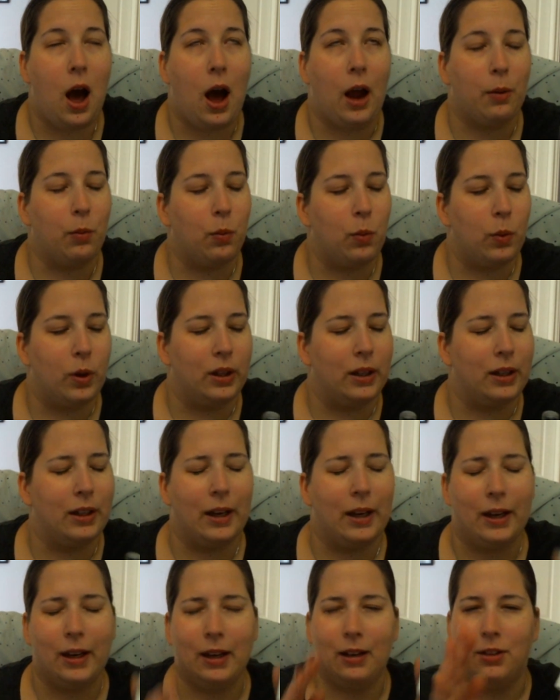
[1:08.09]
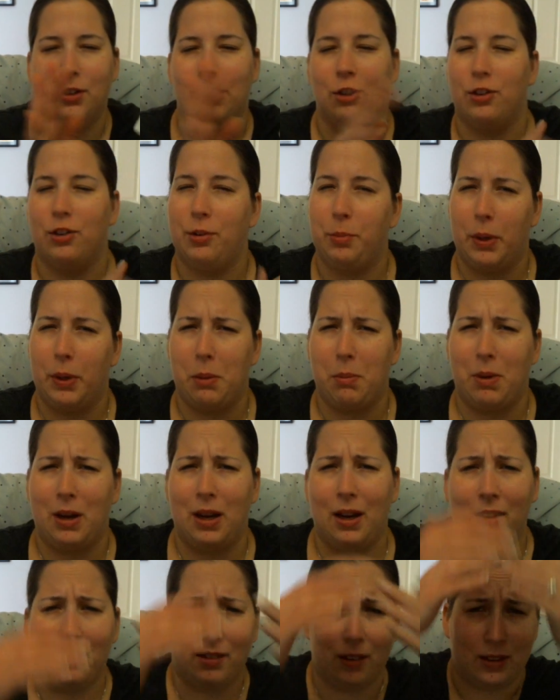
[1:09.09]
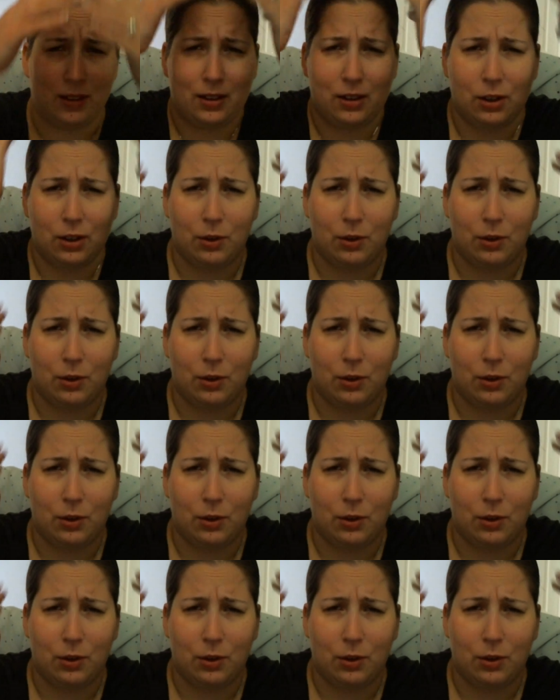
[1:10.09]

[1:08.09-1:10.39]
I really like it to just spray on my hands and then